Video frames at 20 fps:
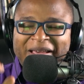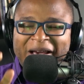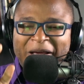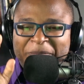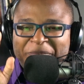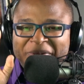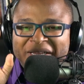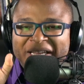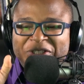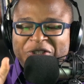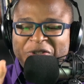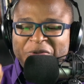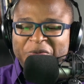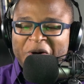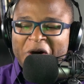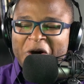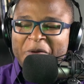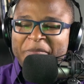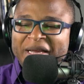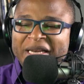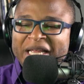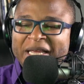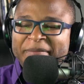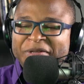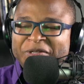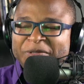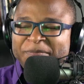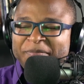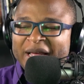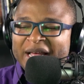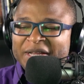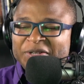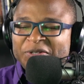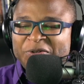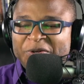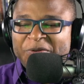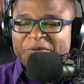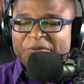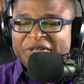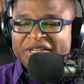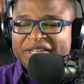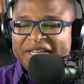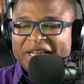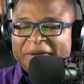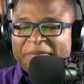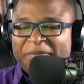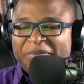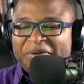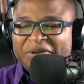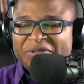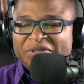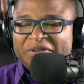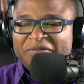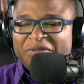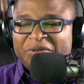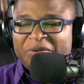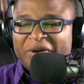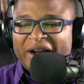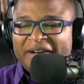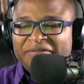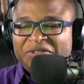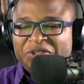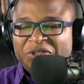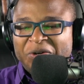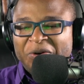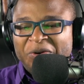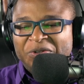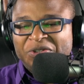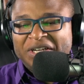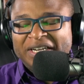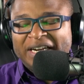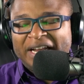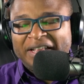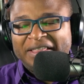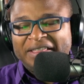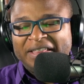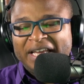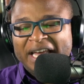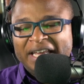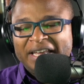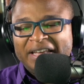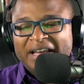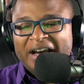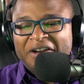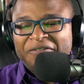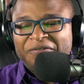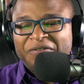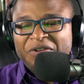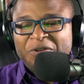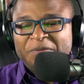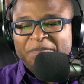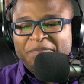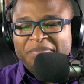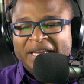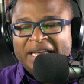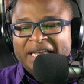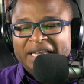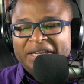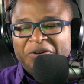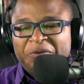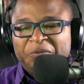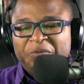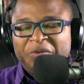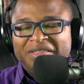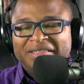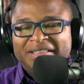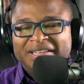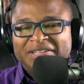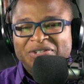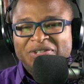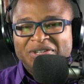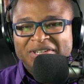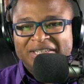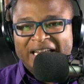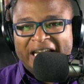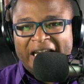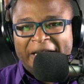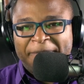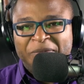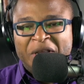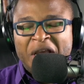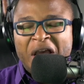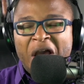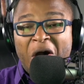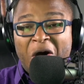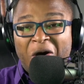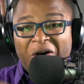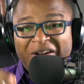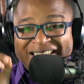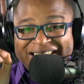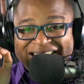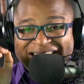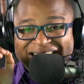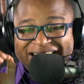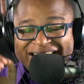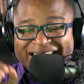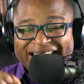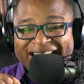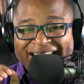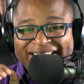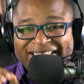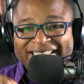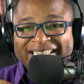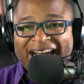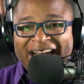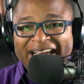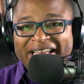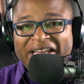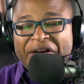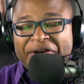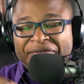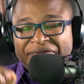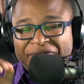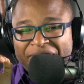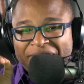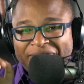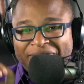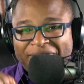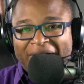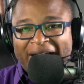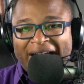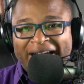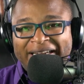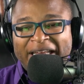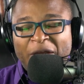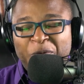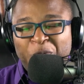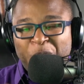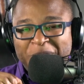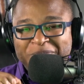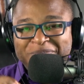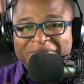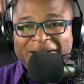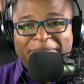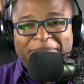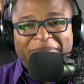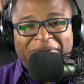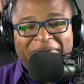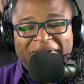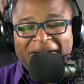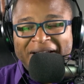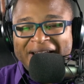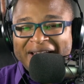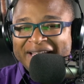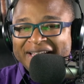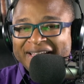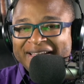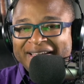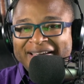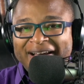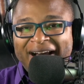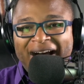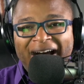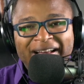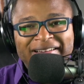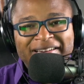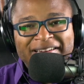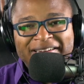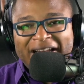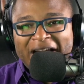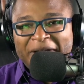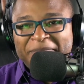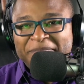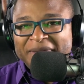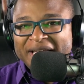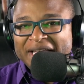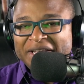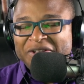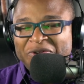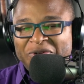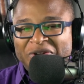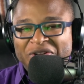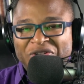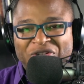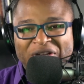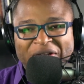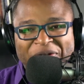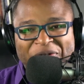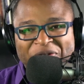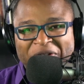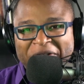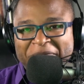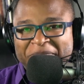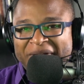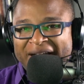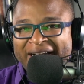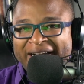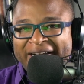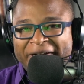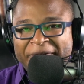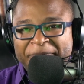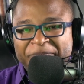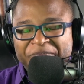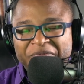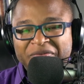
God bless you all. My name is Pastor Enrique Brooks of Thrive Church, and I thank God for you being here with us today on this TGIF Friday. Remember, God did not make you to just get by.